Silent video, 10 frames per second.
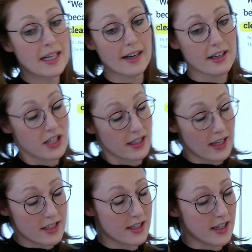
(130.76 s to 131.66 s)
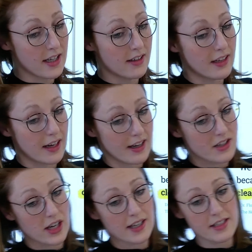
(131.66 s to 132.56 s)
And actually last year, the
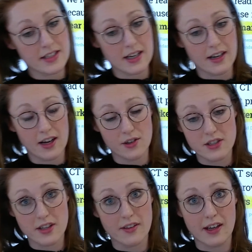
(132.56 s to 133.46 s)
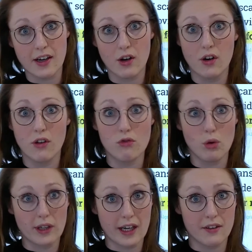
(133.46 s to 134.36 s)
NHS announced that they are
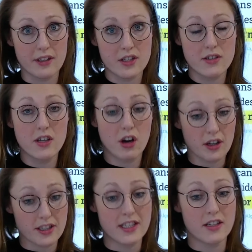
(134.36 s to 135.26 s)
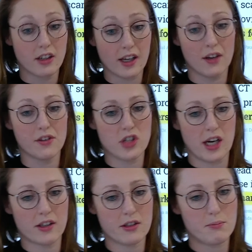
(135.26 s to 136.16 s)
rolling out this targeted lung health
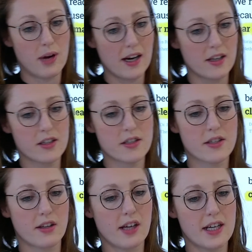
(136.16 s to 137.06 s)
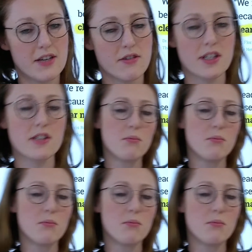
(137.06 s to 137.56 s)
check pilot. So the idea is it's a